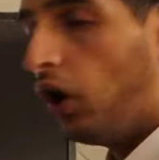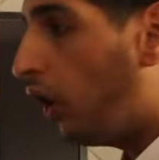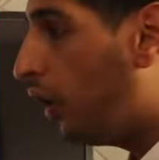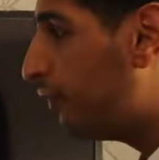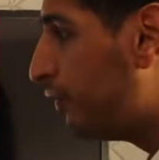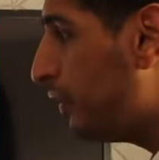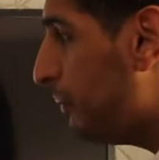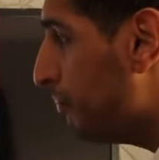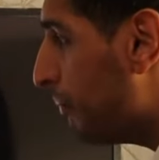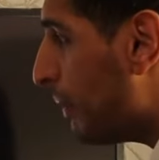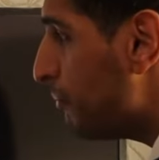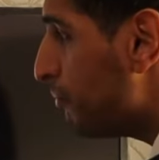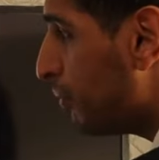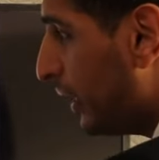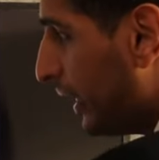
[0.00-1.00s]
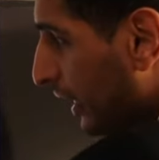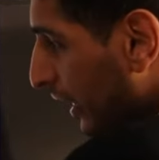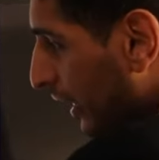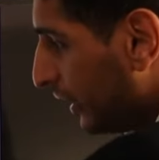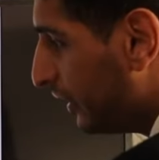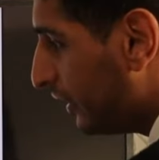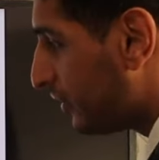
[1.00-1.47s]
of remembering
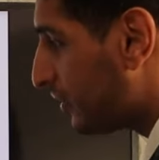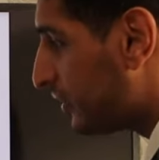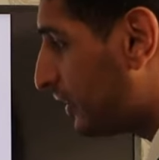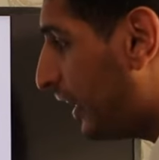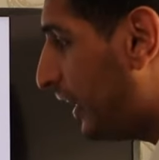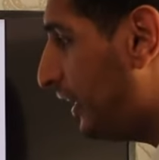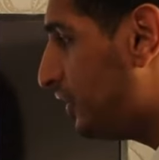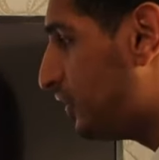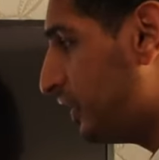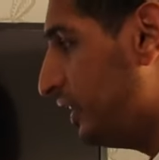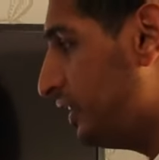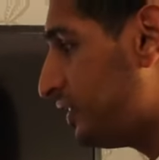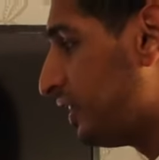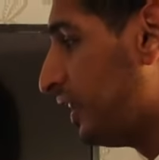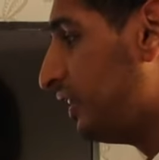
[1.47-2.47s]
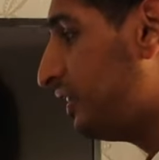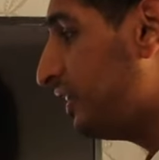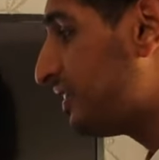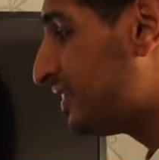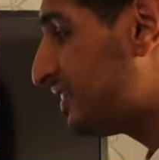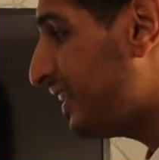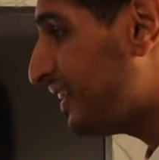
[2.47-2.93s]
the stages, the
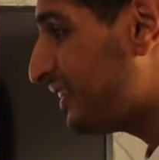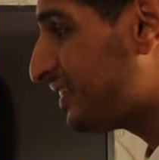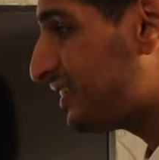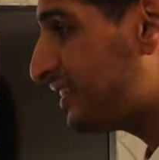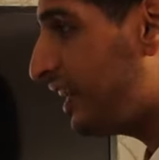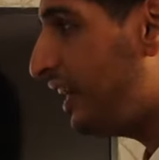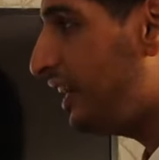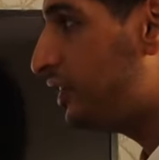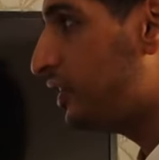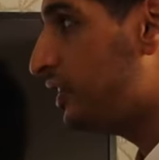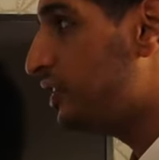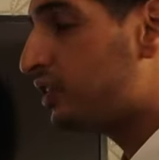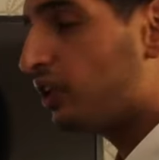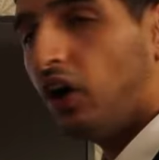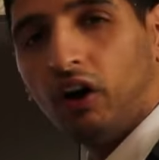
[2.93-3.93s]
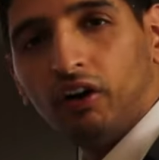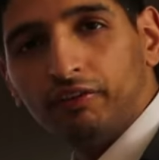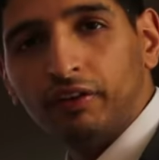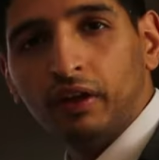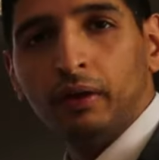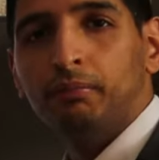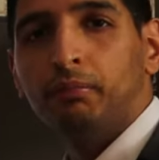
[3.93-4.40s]
6 stages of
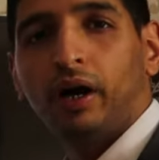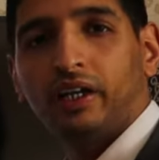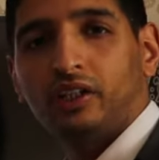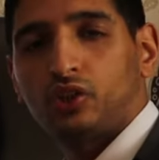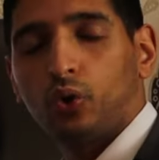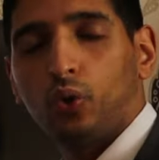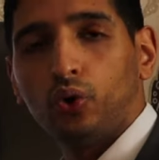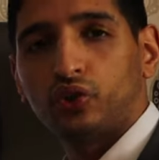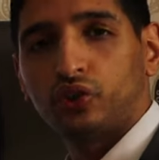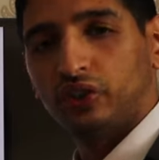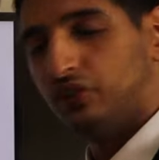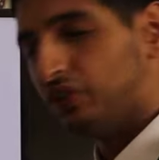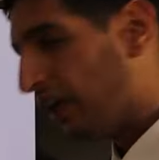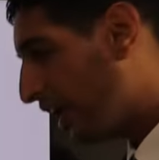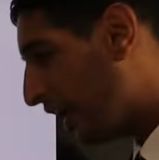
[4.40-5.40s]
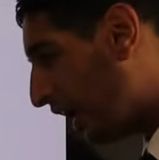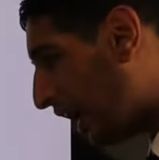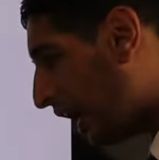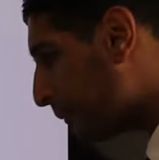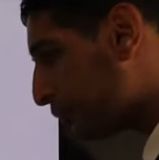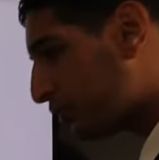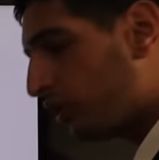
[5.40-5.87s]
mitosis.
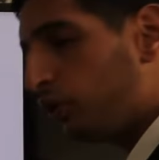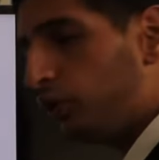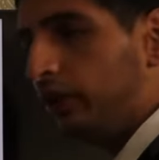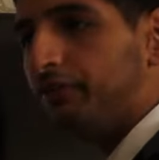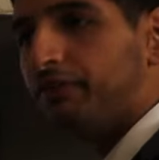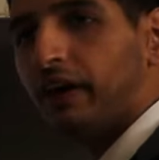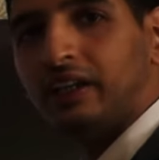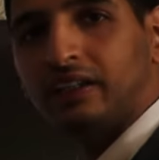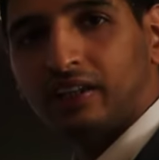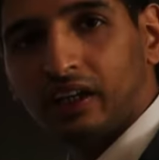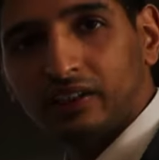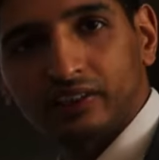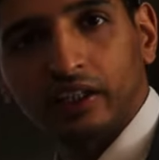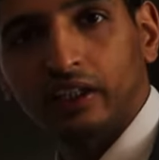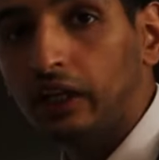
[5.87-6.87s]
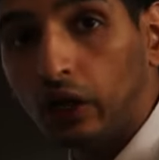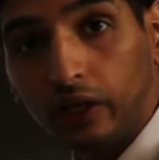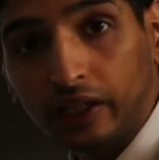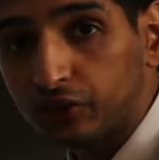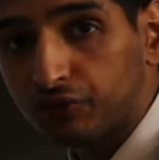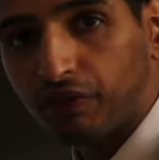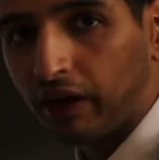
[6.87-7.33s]
Absolutely fantastic. Now
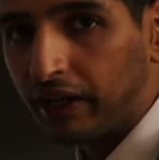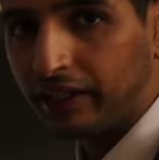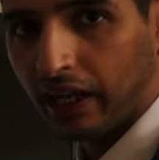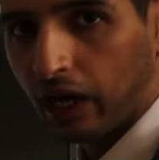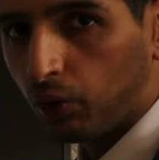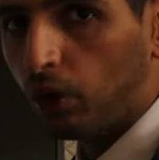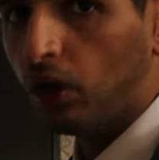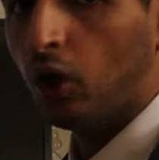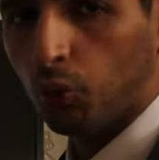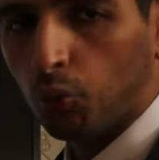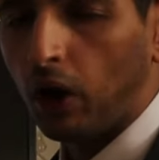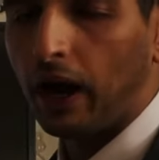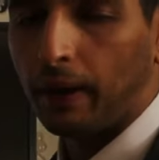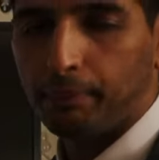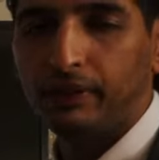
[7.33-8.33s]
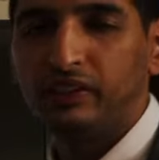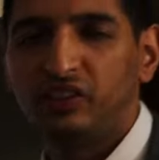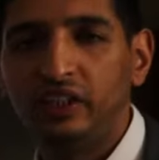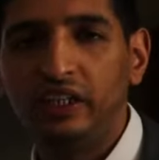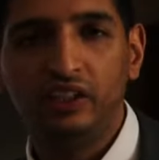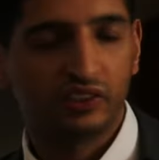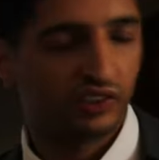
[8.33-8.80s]
let's find out what happens in each